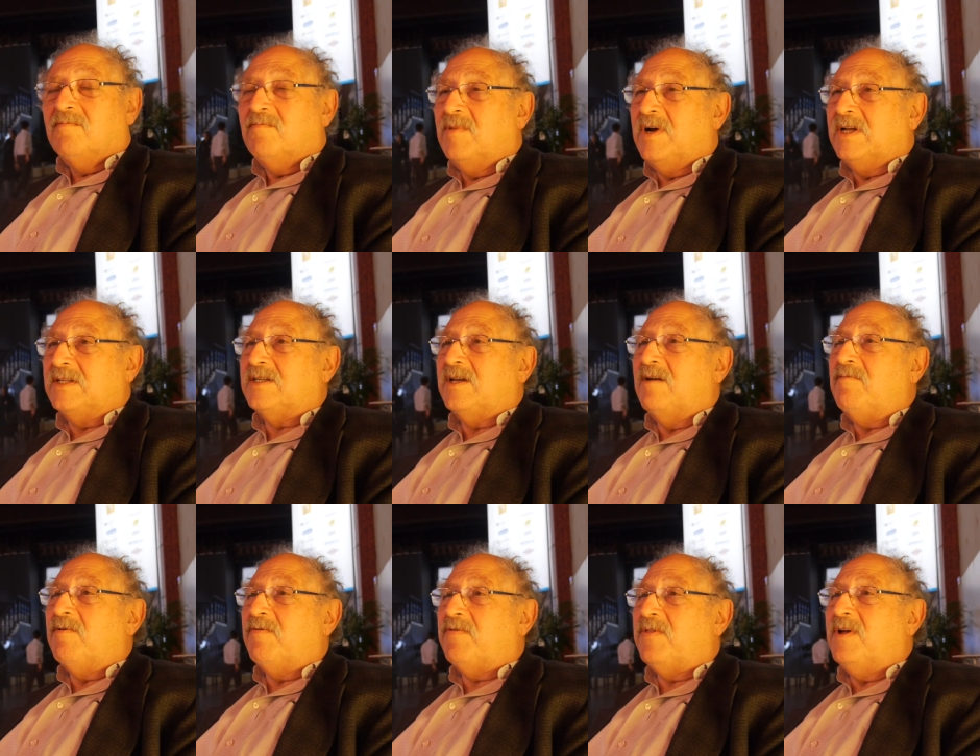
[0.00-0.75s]
But
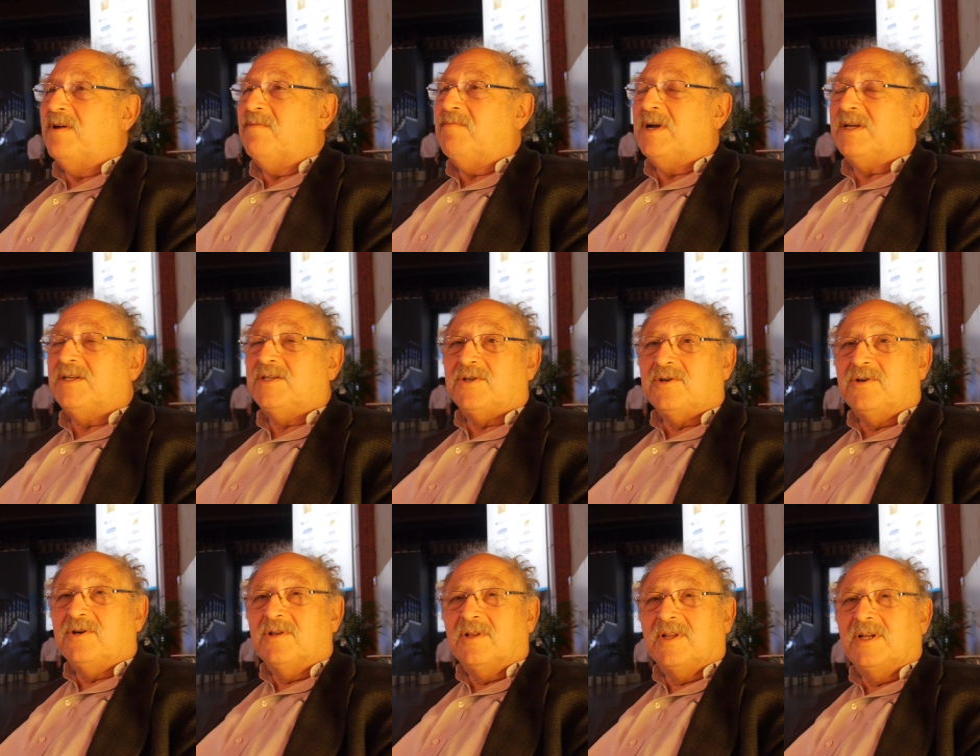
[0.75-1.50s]
some of them I
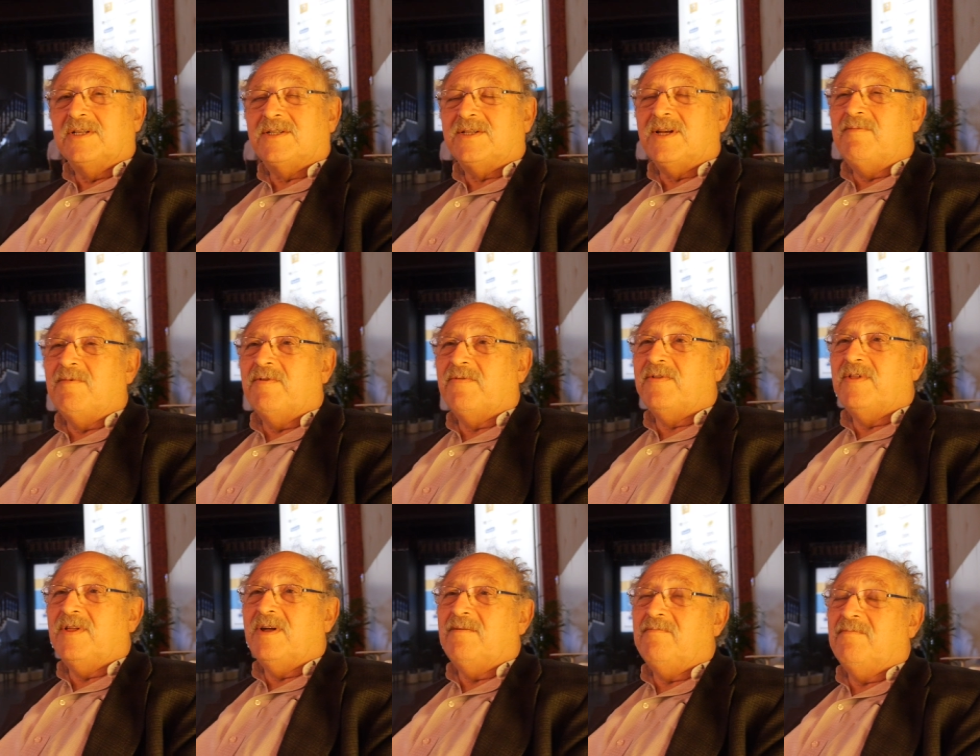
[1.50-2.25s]
sold and some
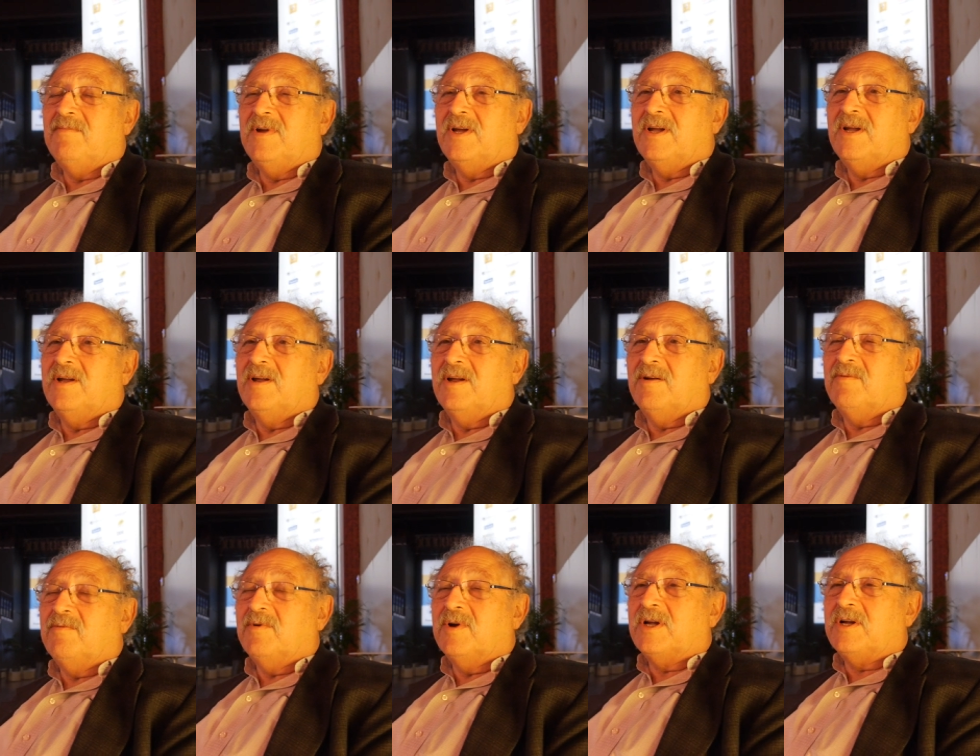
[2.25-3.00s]
of them
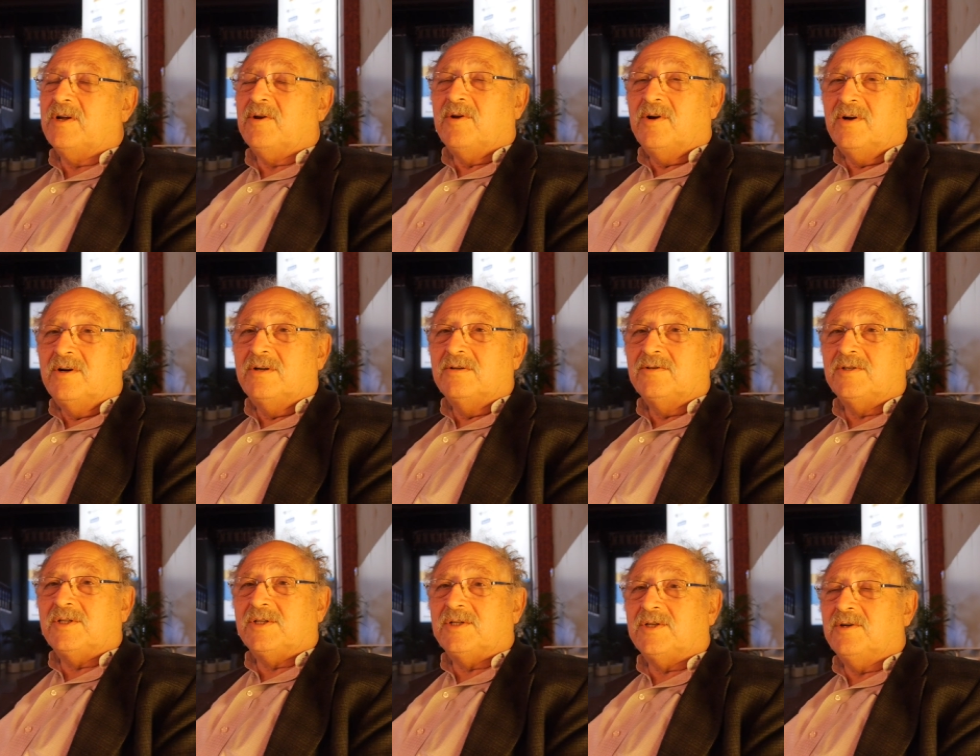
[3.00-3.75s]
uh, were
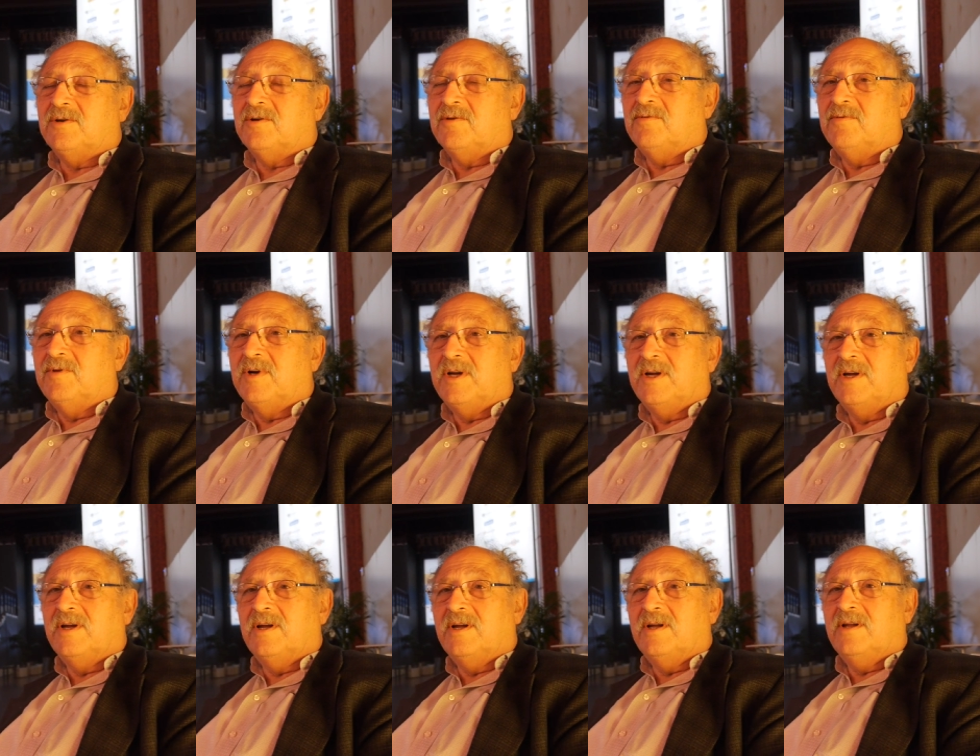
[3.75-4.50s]
closed, so
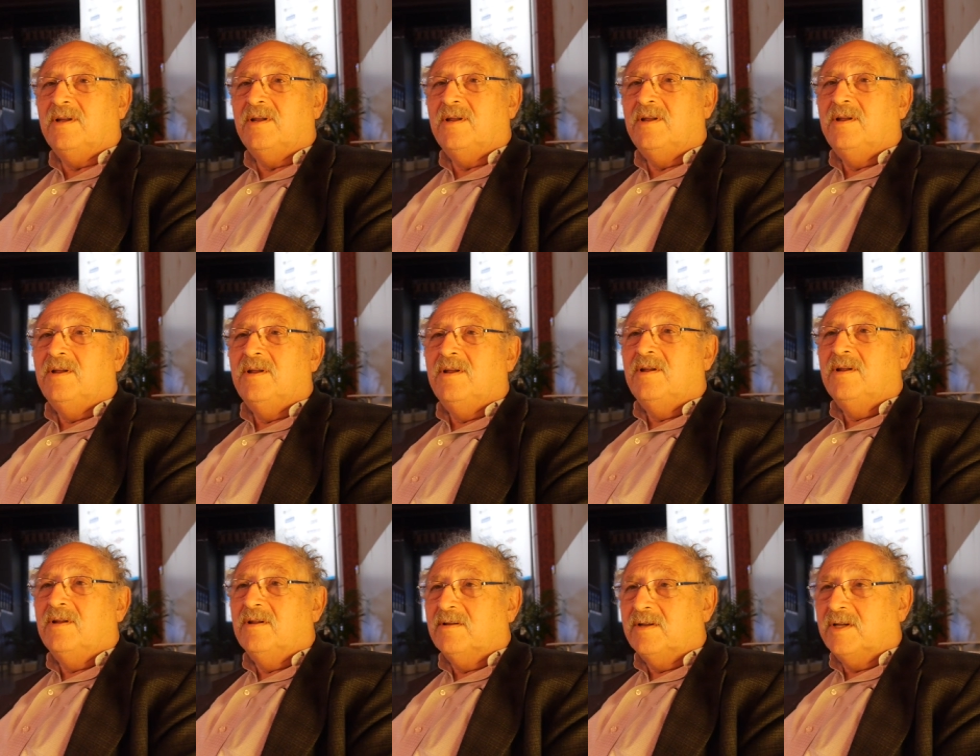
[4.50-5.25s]
uh,
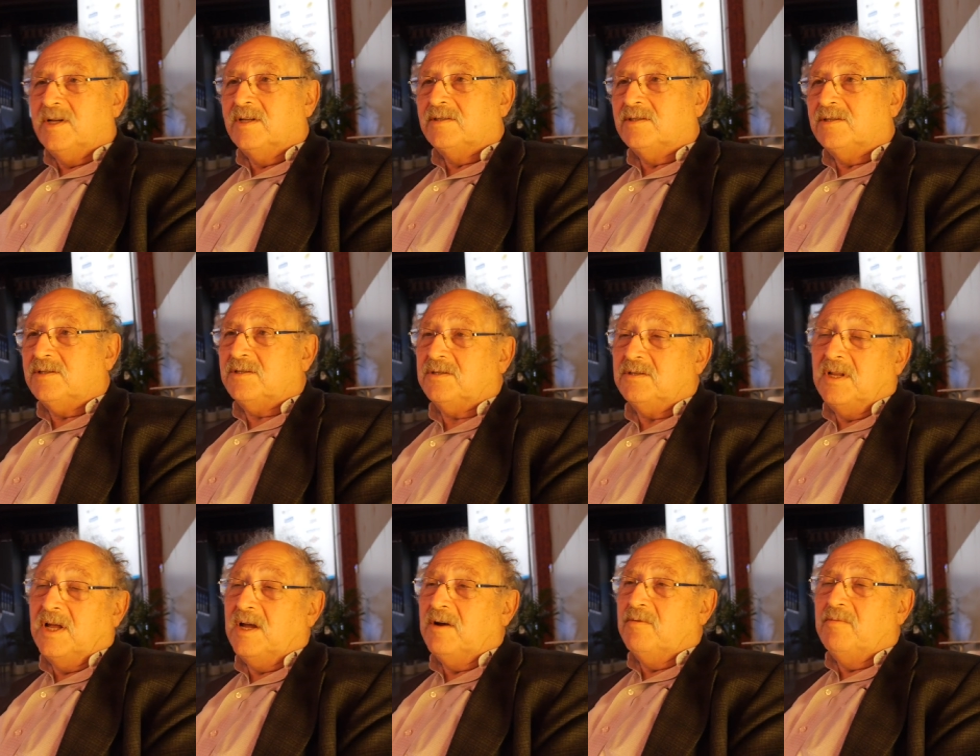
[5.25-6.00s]

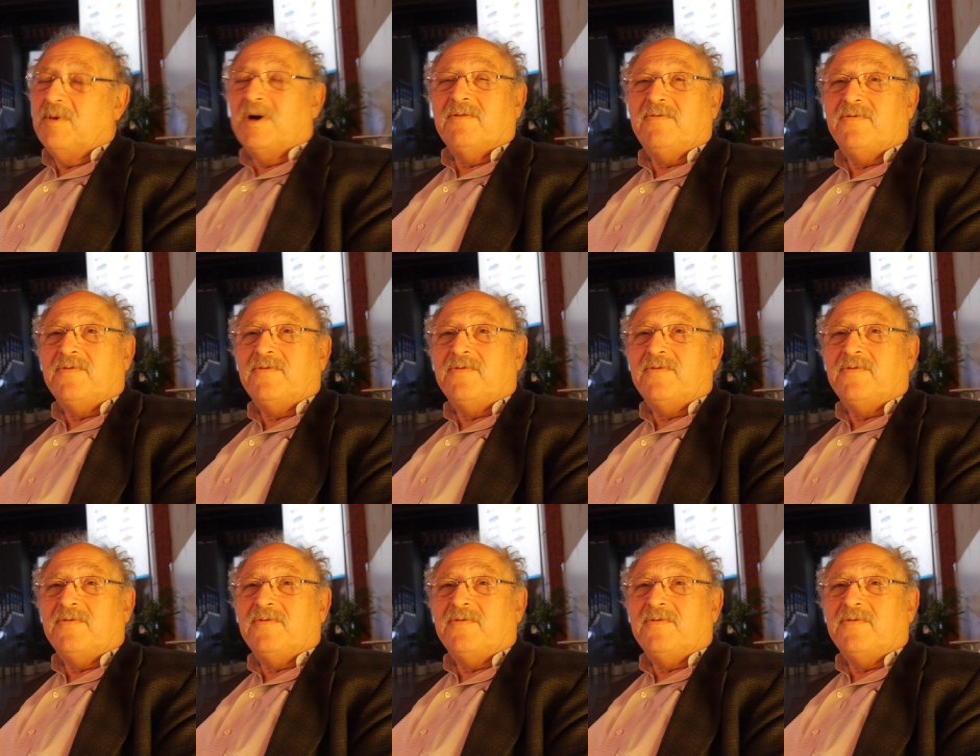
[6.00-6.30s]
it's now about